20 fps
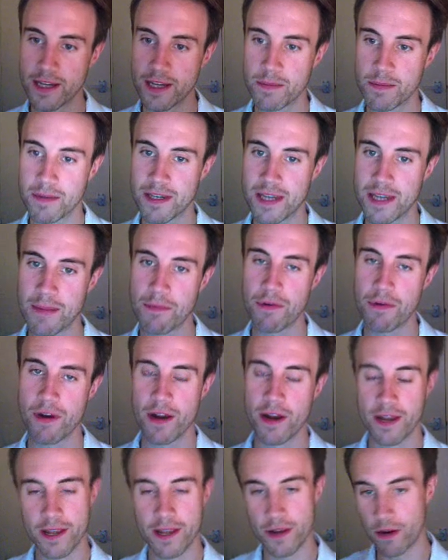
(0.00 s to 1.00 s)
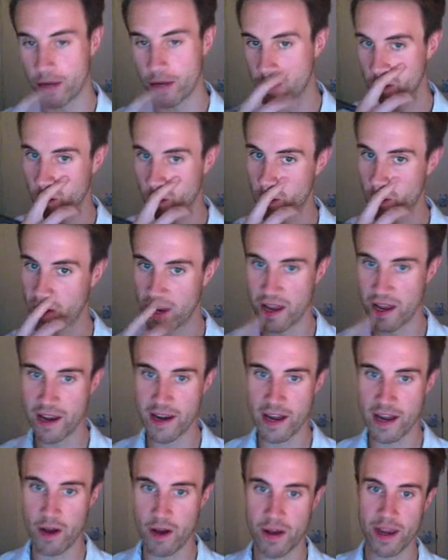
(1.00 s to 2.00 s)
to be separated on its own layer.
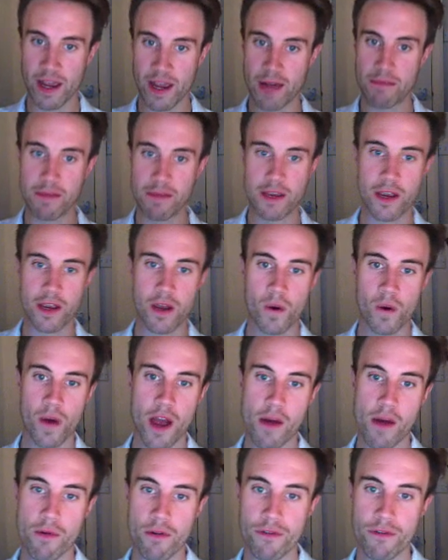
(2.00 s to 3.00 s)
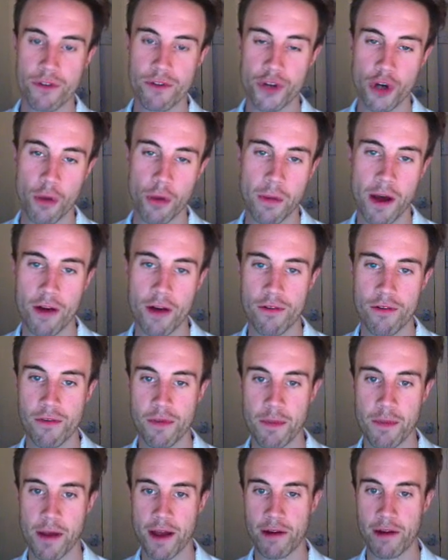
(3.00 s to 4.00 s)
Now it can be quite a rough chop out from the
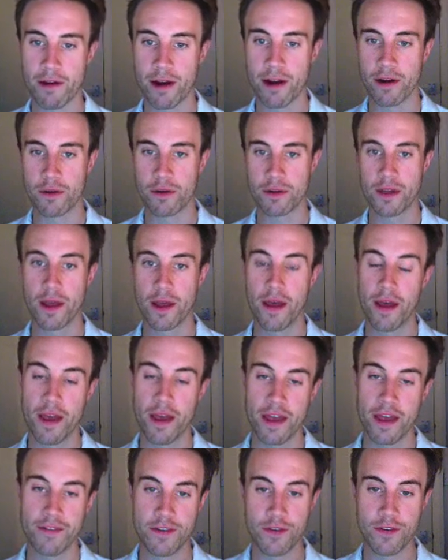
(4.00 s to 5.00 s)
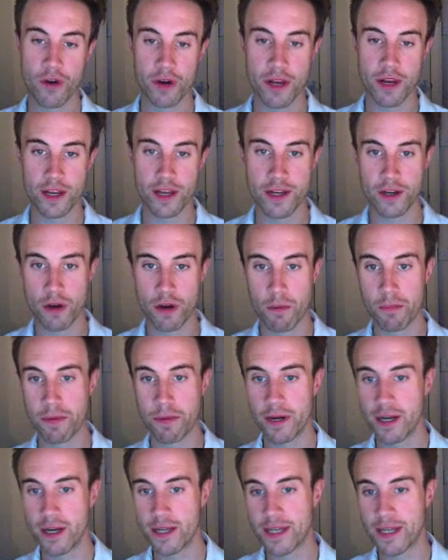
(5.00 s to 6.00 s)
background. If you've got it
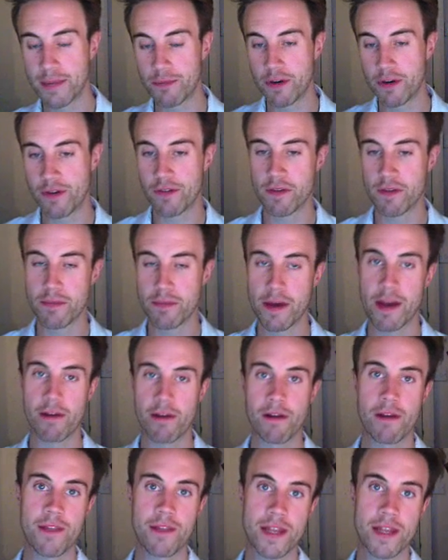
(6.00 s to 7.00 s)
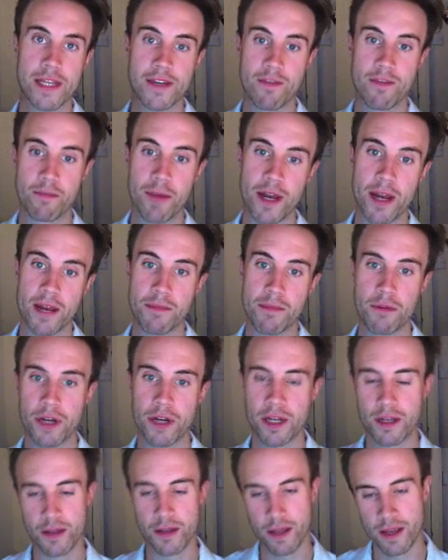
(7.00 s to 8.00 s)
completely separated from the background that's even better but
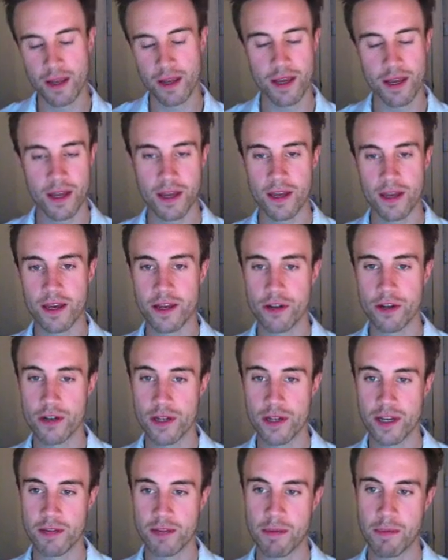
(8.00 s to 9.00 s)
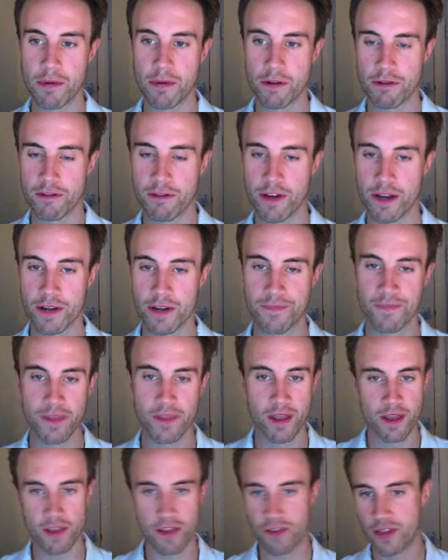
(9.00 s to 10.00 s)
it, it doesn't need to be perfect.
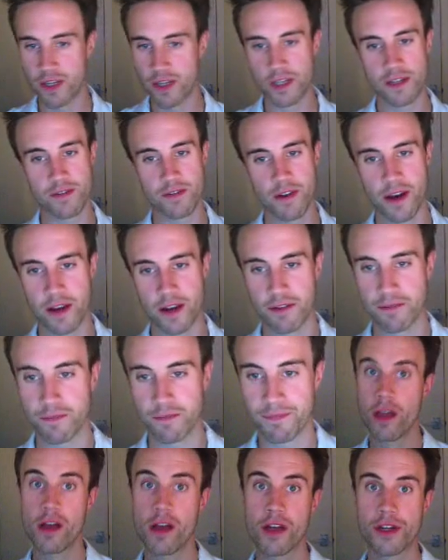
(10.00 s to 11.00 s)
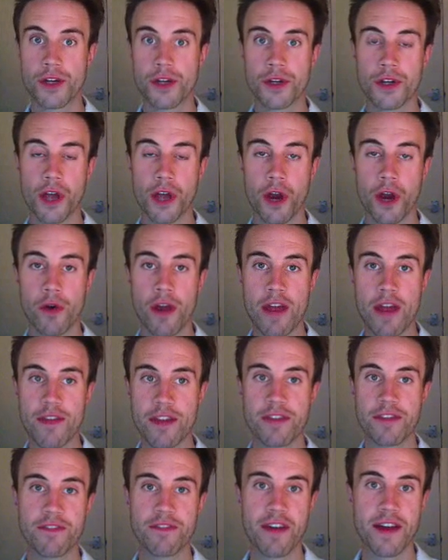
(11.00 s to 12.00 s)
This is fine. So to create
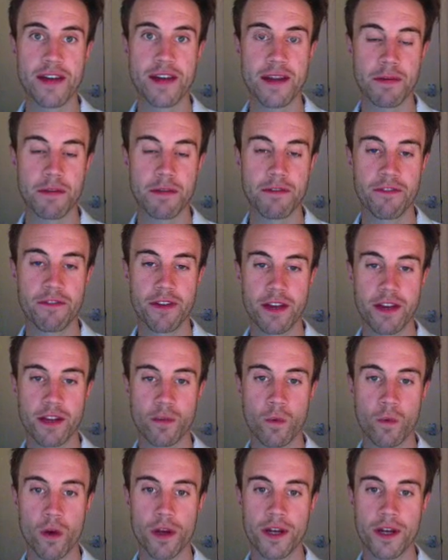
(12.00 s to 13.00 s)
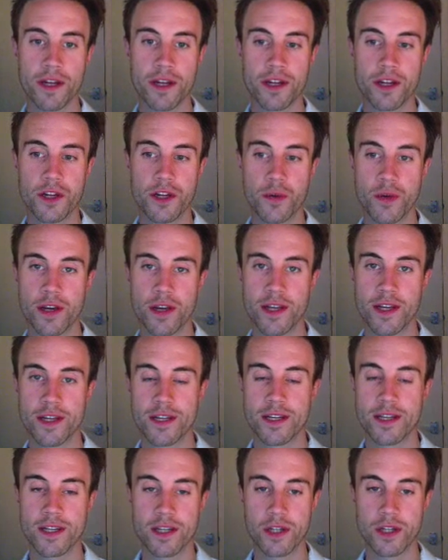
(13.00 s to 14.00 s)
this fake depth of field what you need to do
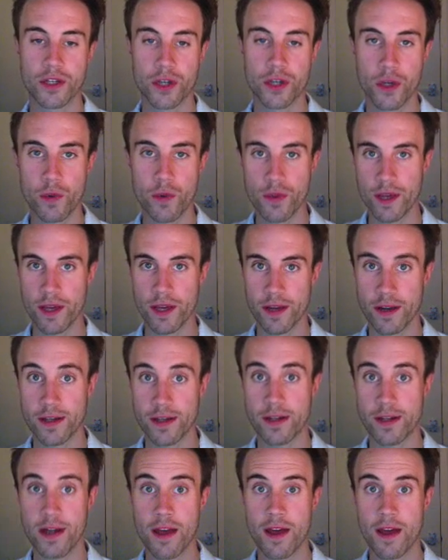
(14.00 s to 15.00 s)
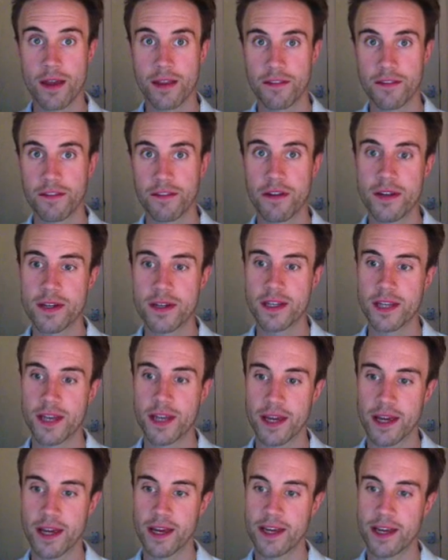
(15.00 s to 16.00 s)
is two things. The first
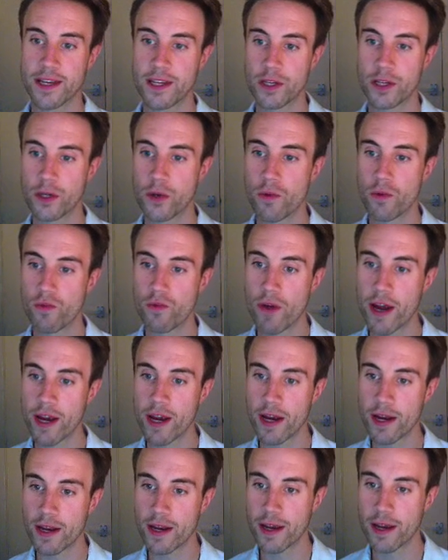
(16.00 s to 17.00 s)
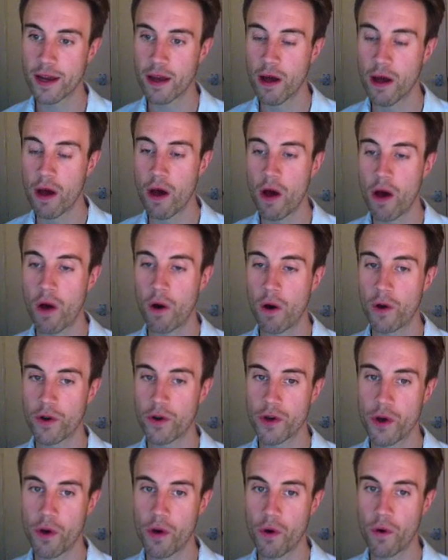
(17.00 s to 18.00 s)
thing is to right click on
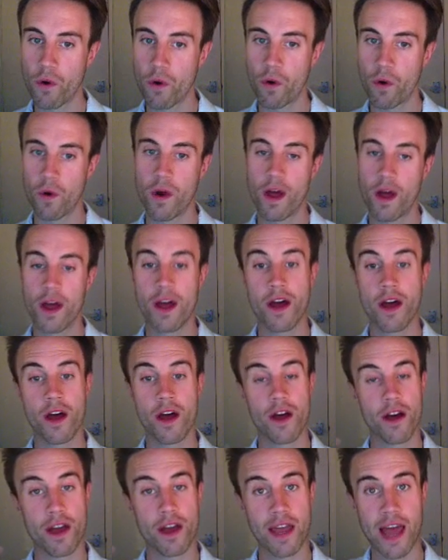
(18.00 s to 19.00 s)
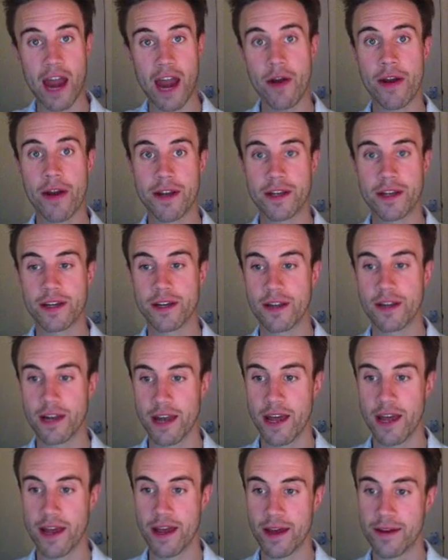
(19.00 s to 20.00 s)
your character
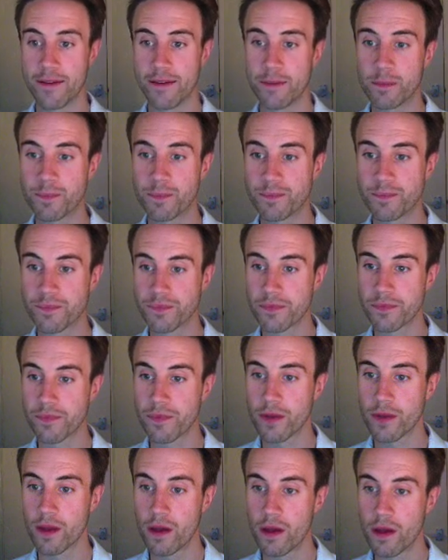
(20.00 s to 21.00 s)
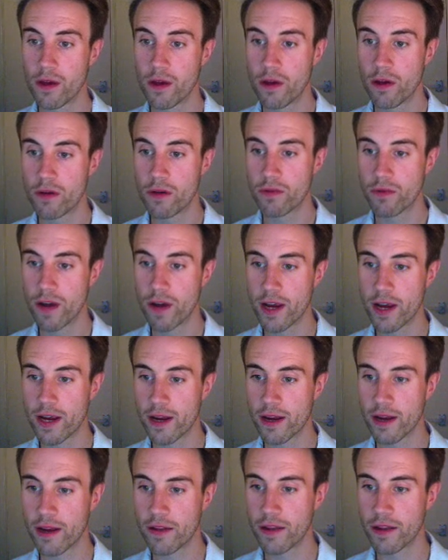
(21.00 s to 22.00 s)
layer right
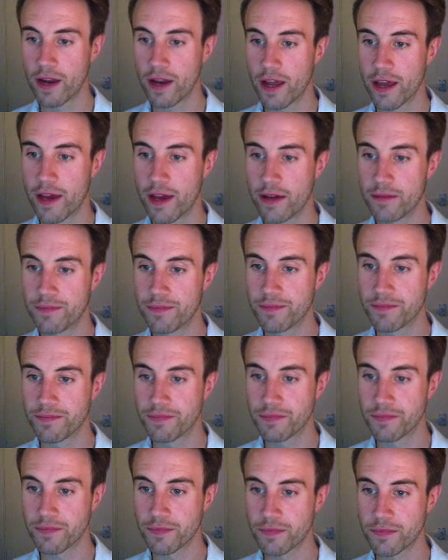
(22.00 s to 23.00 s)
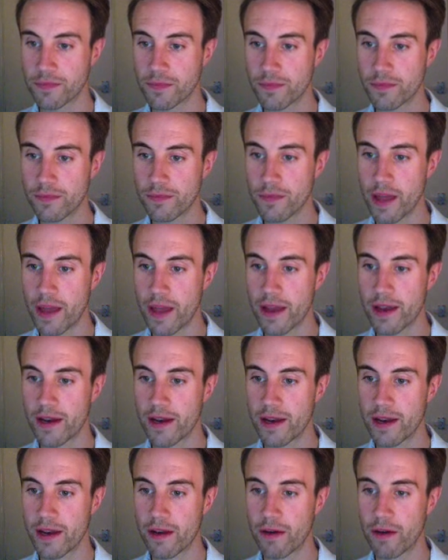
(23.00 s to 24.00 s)
click on the layer and
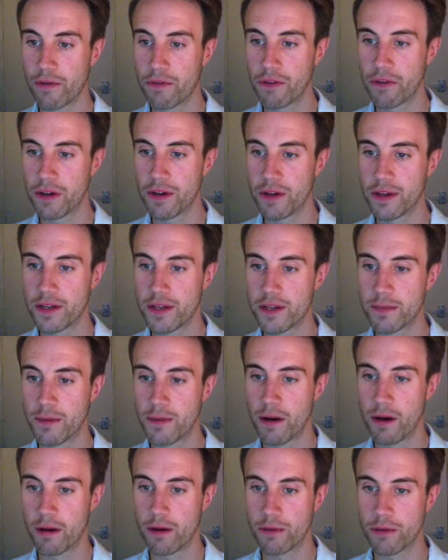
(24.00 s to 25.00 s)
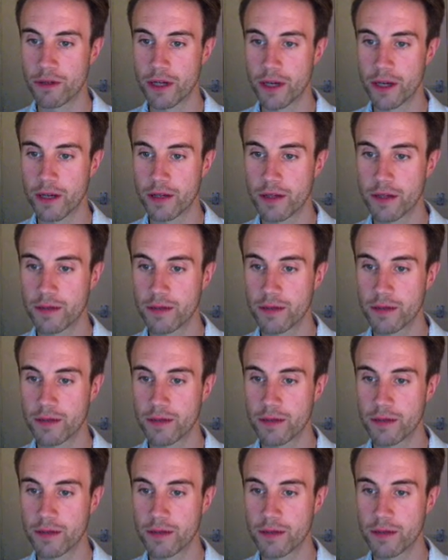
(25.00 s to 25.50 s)
click convert to smart object.